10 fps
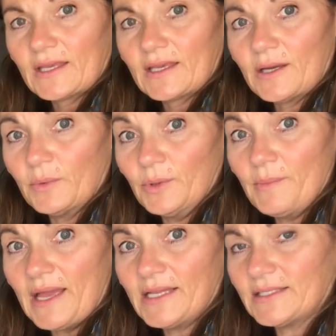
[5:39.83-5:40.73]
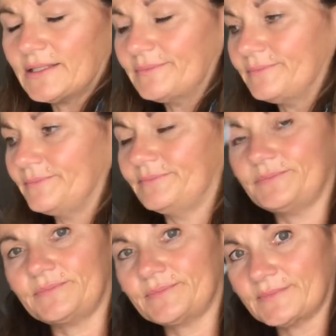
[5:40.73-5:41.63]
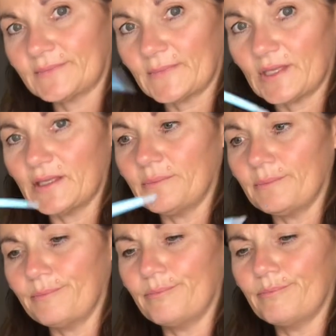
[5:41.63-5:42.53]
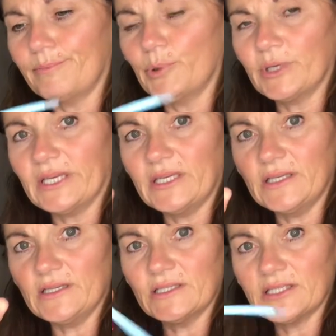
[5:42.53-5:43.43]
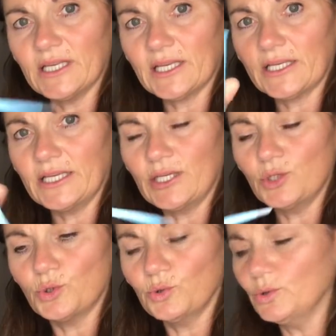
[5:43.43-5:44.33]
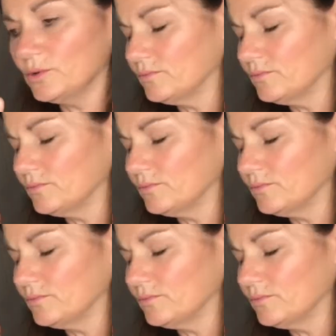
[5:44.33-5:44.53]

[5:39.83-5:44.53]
a wool mat, a puppy silicone tool,